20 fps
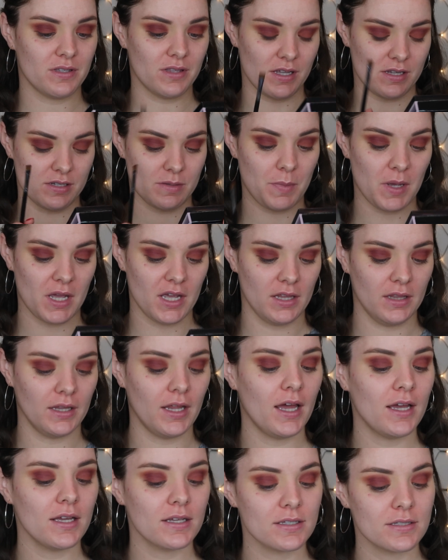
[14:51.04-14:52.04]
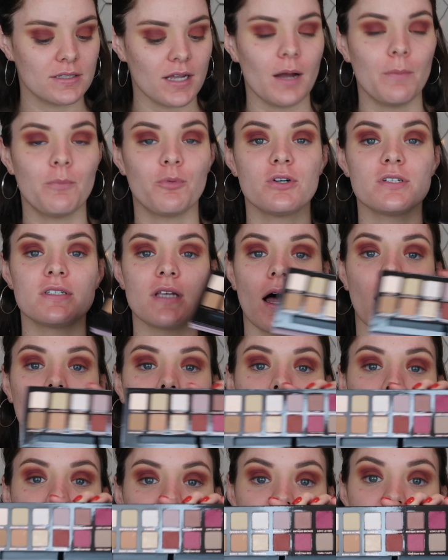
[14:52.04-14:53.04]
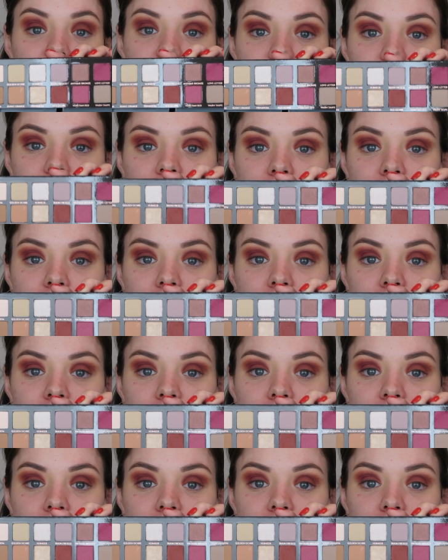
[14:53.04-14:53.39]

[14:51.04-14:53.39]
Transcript: there's a P in there, Cypress Umber.